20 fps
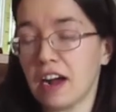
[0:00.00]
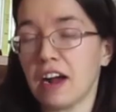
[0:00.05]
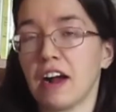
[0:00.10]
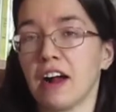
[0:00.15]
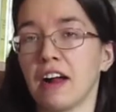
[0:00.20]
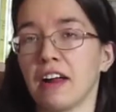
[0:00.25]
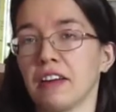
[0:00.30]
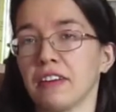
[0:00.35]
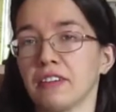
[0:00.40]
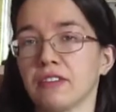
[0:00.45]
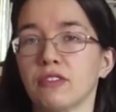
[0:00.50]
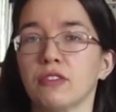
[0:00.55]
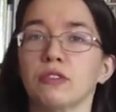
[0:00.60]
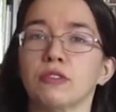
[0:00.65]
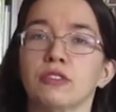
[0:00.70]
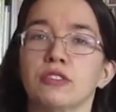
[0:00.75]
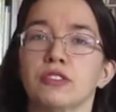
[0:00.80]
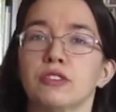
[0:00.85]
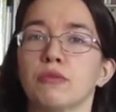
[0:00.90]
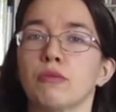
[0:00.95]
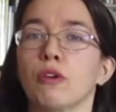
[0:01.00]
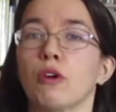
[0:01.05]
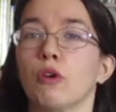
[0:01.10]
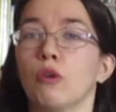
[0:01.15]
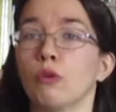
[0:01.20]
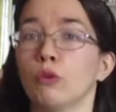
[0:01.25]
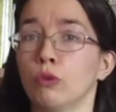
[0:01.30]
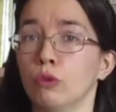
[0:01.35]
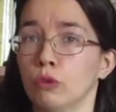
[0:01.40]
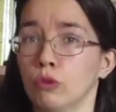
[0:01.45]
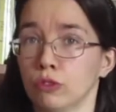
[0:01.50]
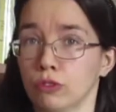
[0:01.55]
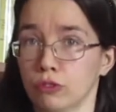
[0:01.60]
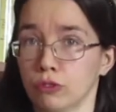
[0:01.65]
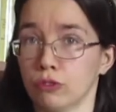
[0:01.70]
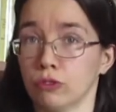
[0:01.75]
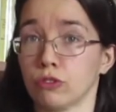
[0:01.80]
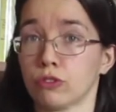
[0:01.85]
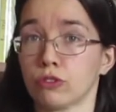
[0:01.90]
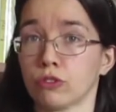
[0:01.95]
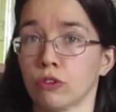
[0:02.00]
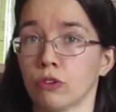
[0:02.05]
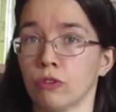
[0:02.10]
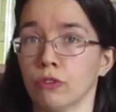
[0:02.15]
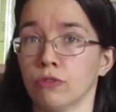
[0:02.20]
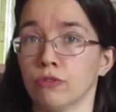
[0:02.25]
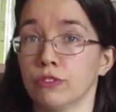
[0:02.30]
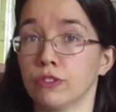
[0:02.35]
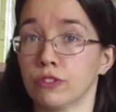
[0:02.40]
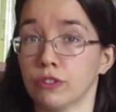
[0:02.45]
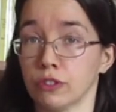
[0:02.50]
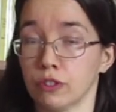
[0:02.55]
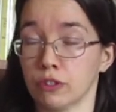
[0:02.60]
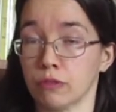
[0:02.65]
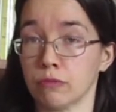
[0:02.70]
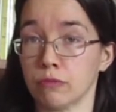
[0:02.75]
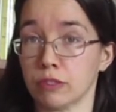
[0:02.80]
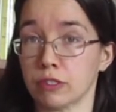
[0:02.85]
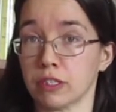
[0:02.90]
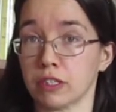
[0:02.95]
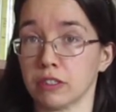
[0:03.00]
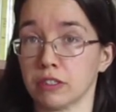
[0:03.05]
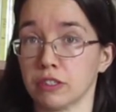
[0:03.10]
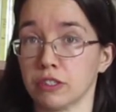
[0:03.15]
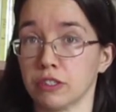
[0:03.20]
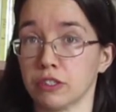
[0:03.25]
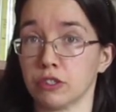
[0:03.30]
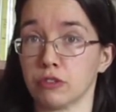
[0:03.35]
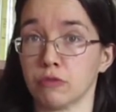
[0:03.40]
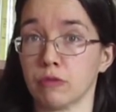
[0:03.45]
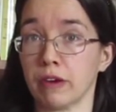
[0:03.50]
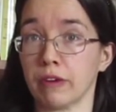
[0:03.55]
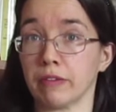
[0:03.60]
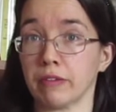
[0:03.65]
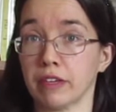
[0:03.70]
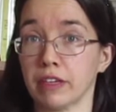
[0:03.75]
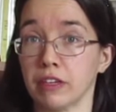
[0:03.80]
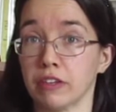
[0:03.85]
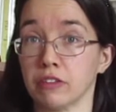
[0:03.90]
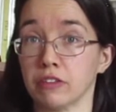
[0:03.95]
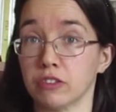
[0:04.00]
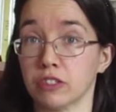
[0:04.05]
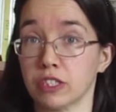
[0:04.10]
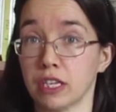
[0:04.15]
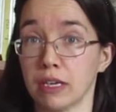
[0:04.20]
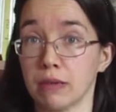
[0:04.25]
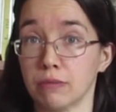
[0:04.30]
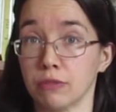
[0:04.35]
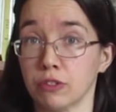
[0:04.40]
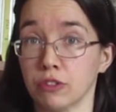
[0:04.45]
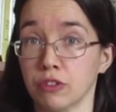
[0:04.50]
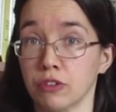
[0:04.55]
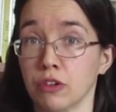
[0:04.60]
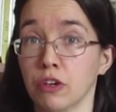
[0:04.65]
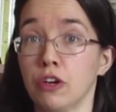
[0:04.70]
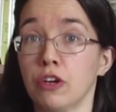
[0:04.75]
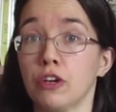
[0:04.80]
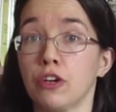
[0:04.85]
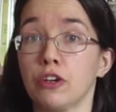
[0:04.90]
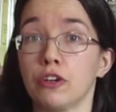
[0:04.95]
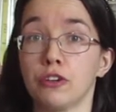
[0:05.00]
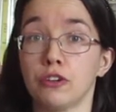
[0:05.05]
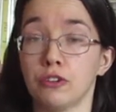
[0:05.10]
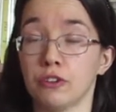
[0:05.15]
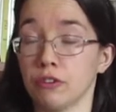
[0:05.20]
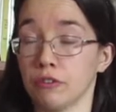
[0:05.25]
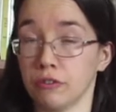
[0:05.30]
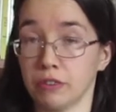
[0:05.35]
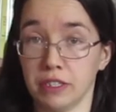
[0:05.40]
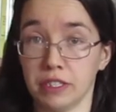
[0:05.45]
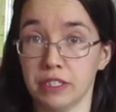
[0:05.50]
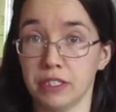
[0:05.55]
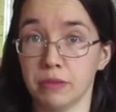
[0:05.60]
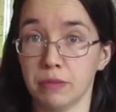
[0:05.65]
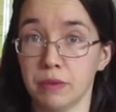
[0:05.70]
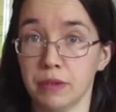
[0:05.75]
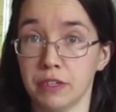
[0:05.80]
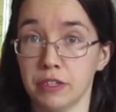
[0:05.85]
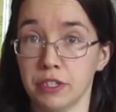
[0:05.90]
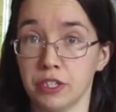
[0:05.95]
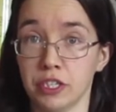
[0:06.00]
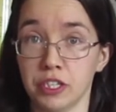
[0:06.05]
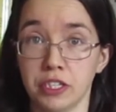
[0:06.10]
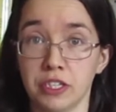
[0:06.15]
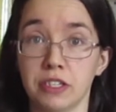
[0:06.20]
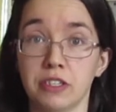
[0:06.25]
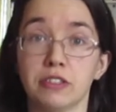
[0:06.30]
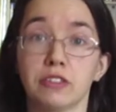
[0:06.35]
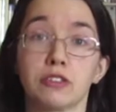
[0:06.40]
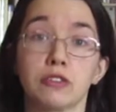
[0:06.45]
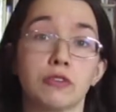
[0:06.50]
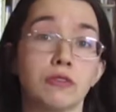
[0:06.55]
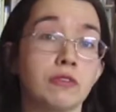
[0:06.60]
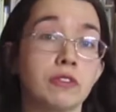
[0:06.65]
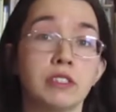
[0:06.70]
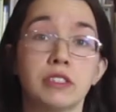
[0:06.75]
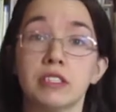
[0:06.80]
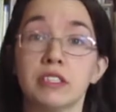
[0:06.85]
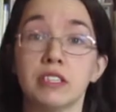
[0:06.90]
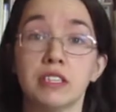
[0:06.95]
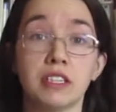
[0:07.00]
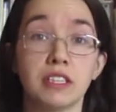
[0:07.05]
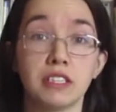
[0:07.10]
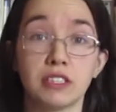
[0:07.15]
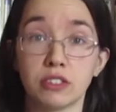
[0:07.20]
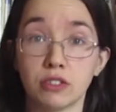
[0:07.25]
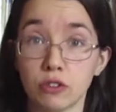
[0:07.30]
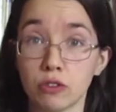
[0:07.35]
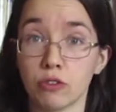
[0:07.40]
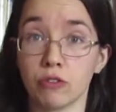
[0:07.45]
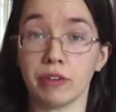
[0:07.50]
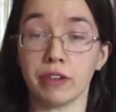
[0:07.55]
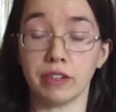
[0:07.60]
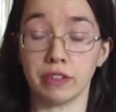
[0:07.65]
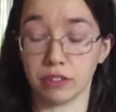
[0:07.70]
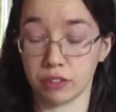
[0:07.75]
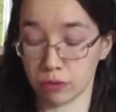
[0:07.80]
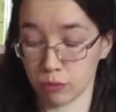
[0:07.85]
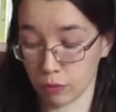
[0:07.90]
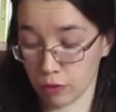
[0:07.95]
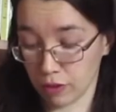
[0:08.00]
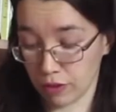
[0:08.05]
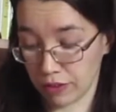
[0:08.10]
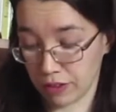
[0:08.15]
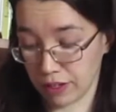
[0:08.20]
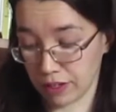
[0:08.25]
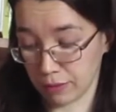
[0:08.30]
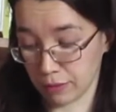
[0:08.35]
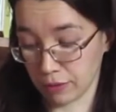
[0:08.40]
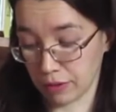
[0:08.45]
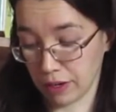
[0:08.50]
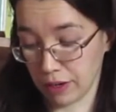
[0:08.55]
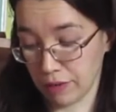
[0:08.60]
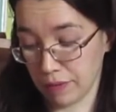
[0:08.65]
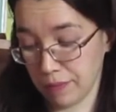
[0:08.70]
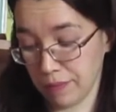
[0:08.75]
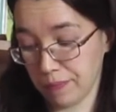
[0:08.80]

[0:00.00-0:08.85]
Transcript: And of course there are all sorts of circumstances surrounding conception. You don't need to be a genius or indeed a historian to work that one out.